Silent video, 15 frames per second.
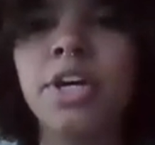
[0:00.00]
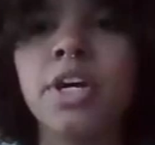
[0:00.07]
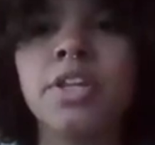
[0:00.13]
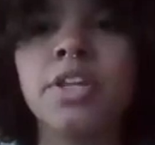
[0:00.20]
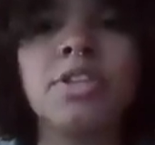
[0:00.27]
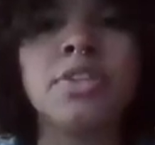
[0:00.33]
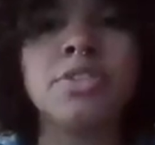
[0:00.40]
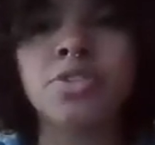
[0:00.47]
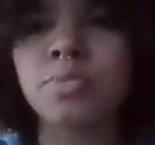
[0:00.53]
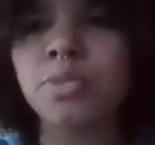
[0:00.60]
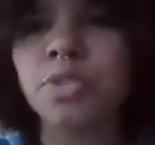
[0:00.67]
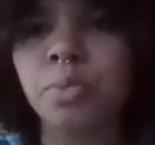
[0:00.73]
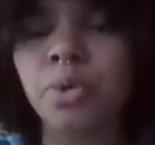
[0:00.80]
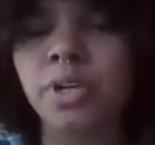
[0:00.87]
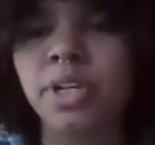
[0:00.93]
the Zooms
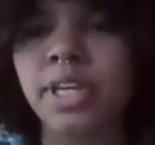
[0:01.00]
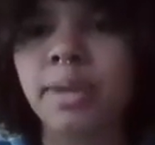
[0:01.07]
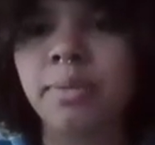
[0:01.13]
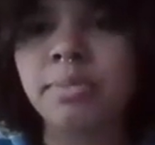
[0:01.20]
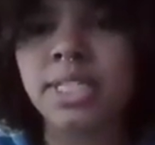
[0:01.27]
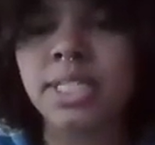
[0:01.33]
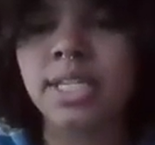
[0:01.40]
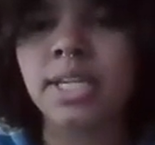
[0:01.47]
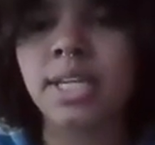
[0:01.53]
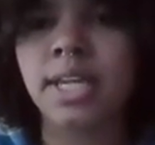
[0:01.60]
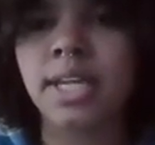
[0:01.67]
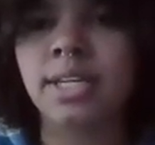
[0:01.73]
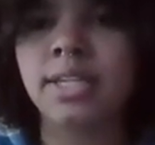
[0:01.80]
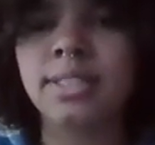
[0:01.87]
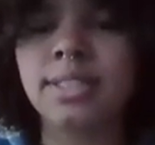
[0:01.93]
are pretty empty
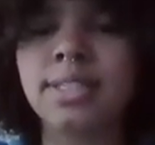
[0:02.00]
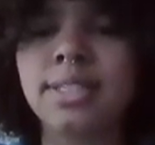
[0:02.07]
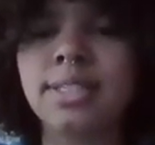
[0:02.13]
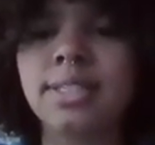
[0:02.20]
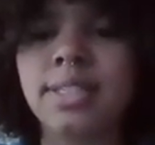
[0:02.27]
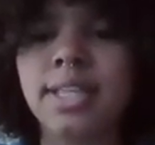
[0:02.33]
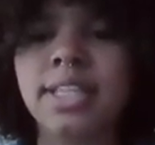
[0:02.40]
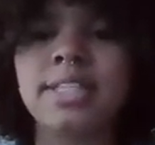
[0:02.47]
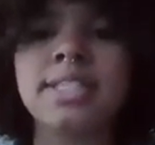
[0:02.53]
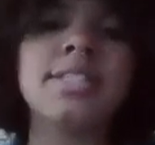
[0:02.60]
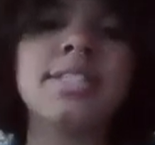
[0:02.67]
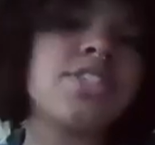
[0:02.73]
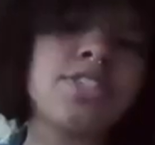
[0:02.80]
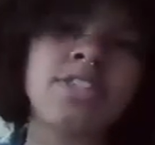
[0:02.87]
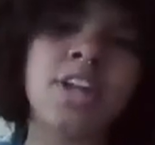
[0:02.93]
and it's
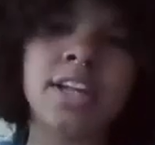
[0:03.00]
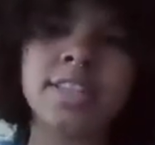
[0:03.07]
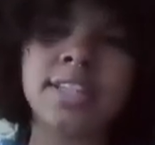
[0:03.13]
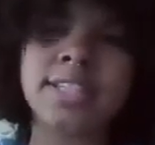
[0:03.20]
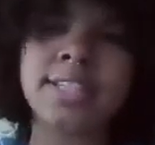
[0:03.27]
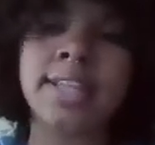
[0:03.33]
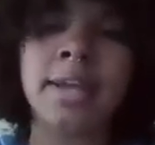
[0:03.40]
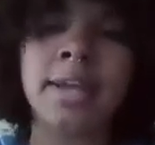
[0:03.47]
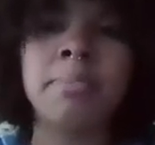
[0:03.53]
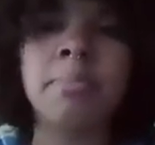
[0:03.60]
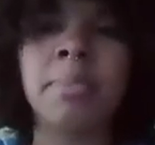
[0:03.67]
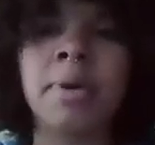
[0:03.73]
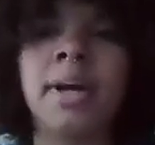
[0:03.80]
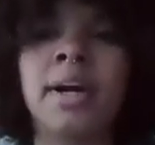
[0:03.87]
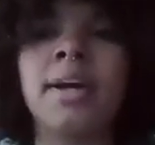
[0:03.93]
just not the same.
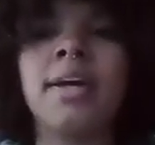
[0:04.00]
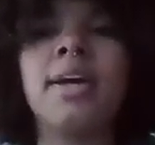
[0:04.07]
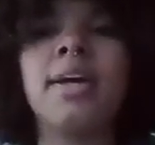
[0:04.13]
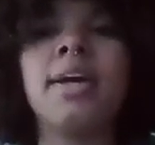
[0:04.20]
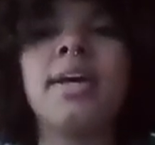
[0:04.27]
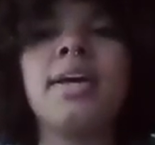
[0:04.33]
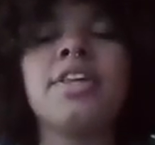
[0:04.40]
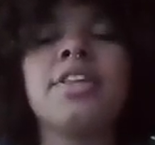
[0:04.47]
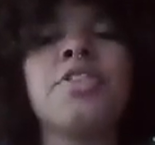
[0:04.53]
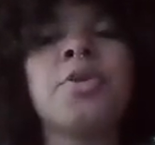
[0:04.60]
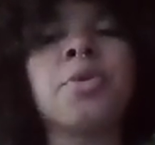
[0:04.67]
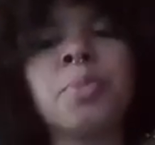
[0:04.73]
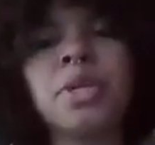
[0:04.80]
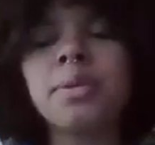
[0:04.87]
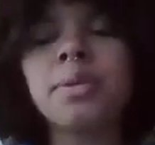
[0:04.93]
But they're
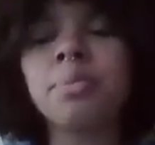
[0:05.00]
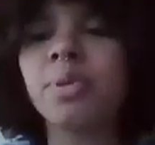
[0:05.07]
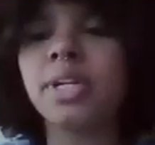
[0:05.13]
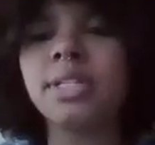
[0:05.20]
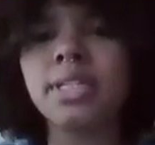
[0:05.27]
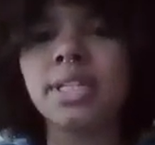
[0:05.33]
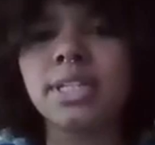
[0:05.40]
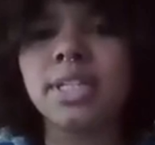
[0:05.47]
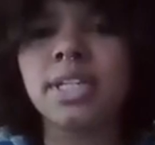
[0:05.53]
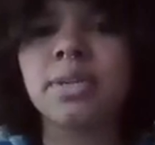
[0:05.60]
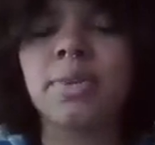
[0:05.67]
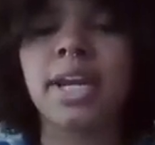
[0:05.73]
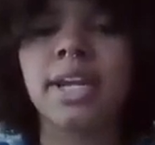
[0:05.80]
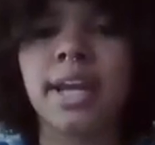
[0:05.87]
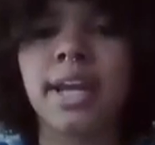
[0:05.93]
being pretty lenient
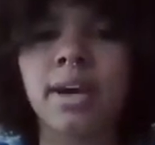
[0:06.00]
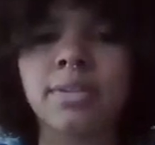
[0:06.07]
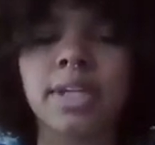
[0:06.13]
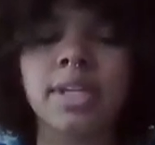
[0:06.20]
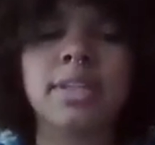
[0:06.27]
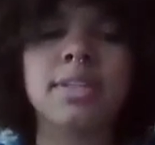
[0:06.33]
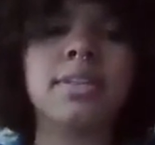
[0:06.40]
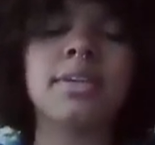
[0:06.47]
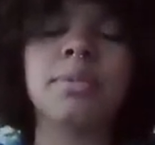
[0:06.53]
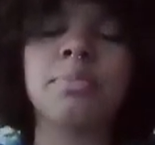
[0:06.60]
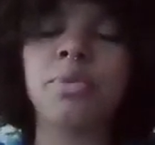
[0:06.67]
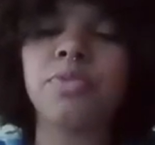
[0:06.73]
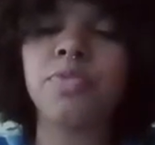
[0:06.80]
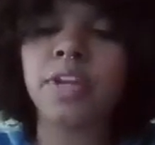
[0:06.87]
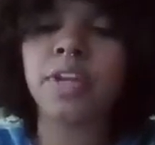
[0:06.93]
right now. Like, the
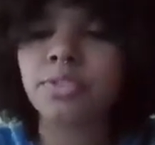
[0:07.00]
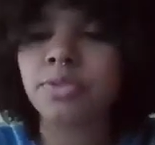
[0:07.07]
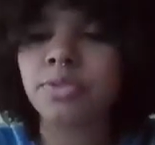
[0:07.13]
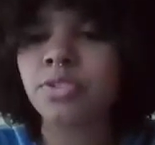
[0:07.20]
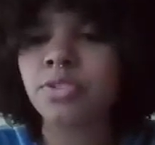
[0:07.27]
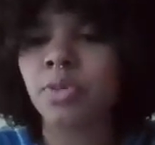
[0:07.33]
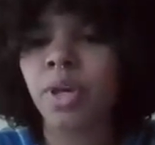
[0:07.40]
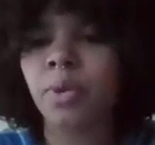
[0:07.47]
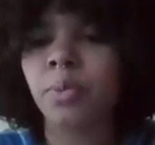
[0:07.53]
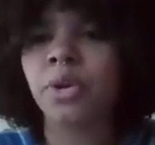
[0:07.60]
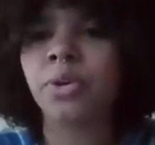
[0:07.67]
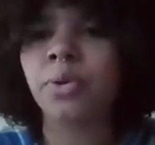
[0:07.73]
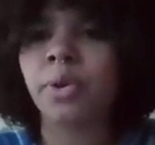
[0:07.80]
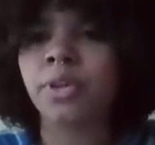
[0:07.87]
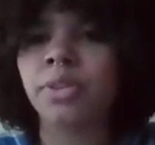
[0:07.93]
professors know that we're
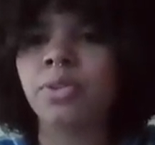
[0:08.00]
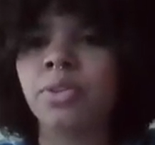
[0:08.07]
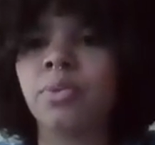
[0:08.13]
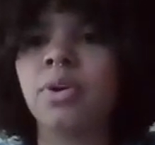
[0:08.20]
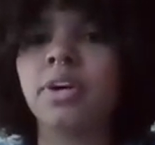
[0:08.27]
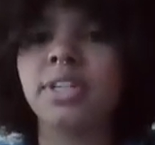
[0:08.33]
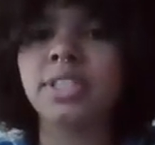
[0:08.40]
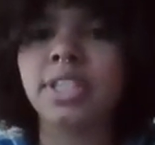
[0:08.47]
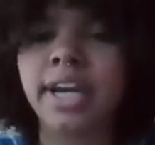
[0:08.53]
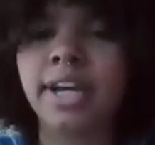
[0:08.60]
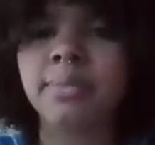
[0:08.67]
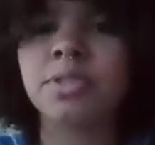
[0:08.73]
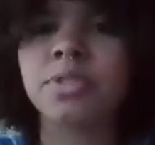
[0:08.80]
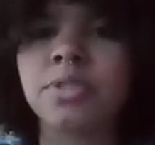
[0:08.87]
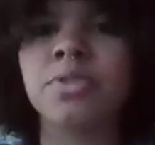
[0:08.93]
going through a hard
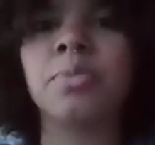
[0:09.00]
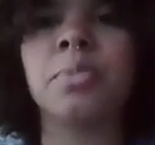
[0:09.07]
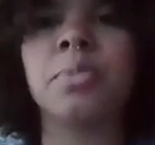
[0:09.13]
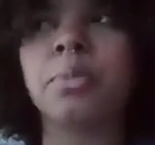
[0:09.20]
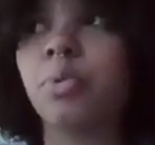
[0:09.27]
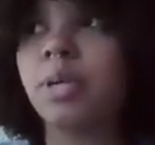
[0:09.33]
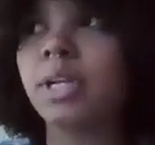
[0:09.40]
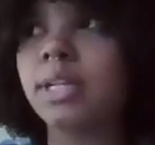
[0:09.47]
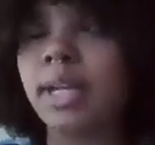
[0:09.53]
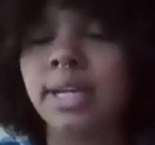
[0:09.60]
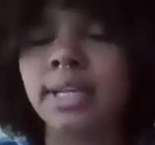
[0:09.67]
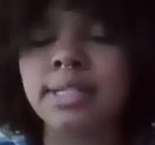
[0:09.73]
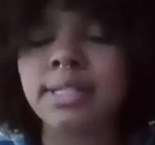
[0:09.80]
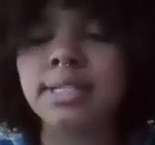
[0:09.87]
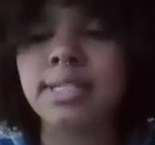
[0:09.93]
time, so they're being pretty
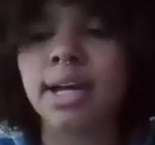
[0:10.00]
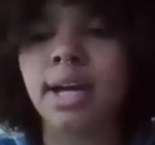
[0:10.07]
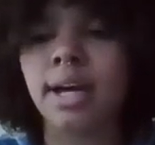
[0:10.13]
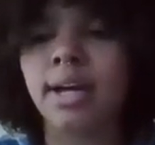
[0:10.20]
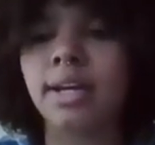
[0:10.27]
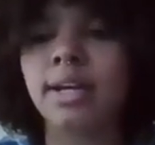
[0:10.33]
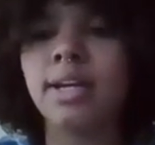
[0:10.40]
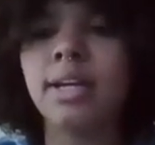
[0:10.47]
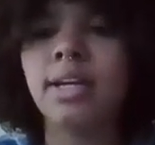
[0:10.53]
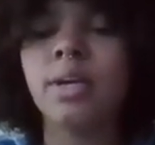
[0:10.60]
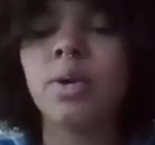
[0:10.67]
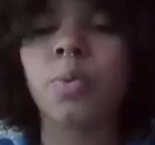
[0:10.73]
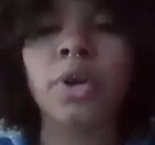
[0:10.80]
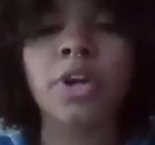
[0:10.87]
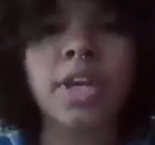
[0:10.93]
nice,
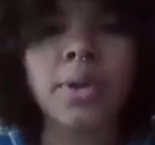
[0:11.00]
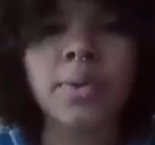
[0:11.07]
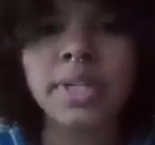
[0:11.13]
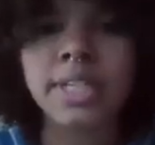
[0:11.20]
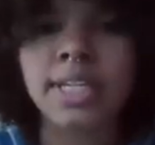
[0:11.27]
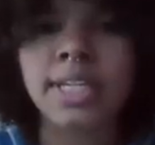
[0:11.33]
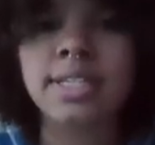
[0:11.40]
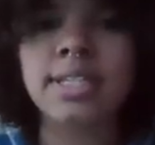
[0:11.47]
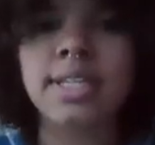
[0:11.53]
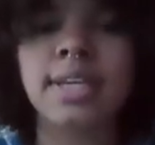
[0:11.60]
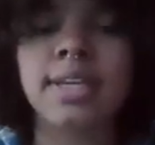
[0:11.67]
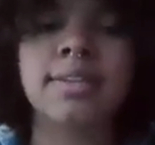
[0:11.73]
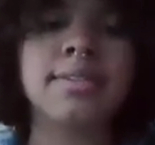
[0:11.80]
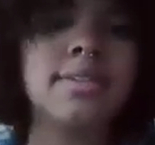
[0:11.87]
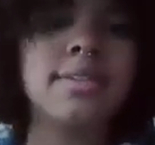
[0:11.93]
working with us
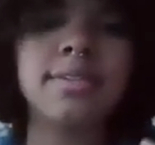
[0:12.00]
and